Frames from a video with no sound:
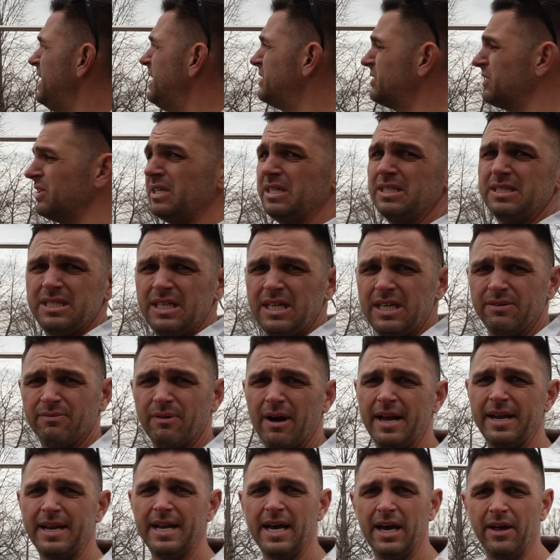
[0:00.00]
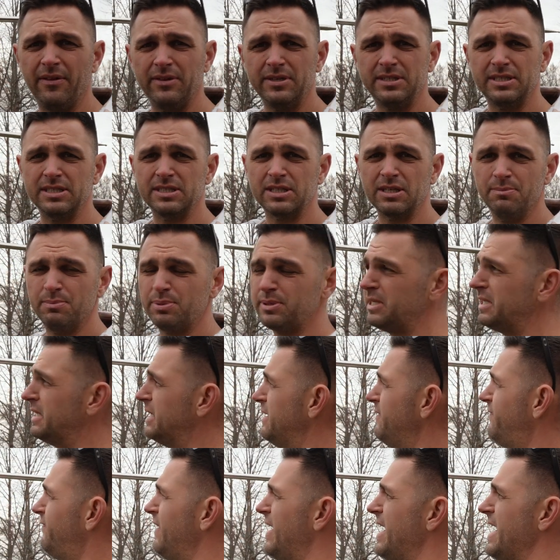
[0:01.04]
easily see right now this is
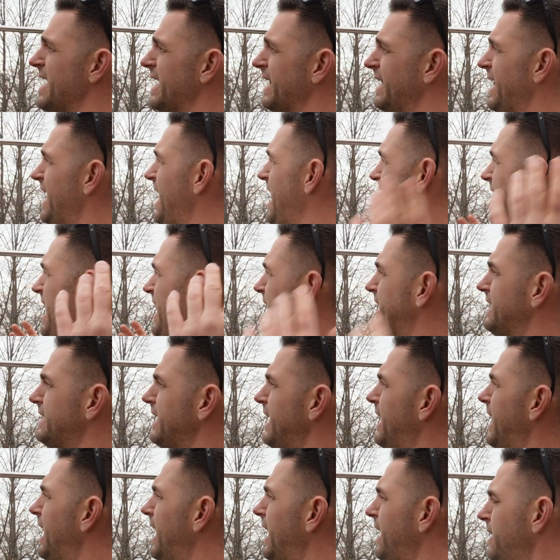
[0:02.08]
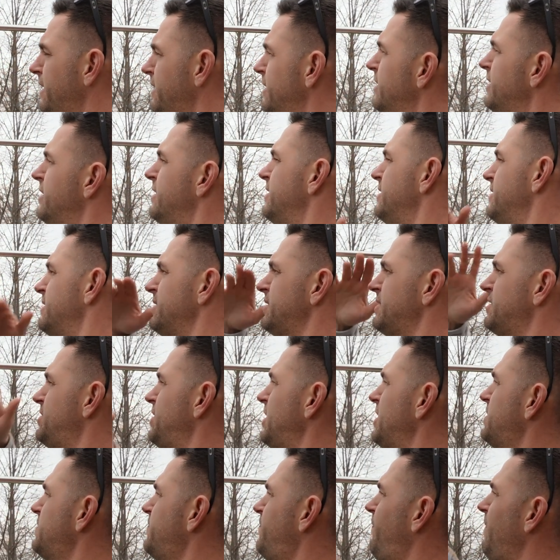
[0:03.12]
completely fine at uh,
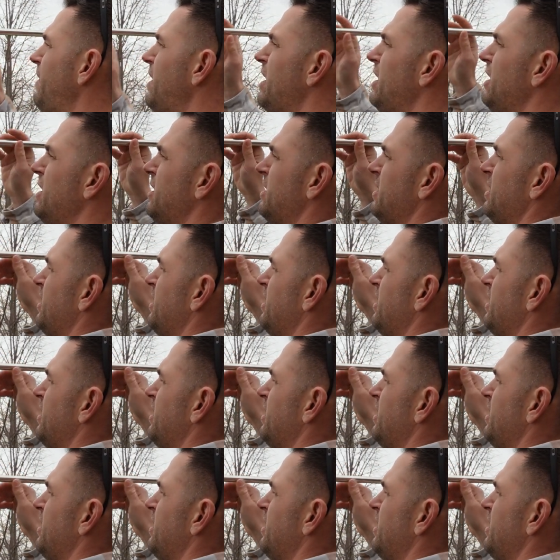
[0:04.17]
six feet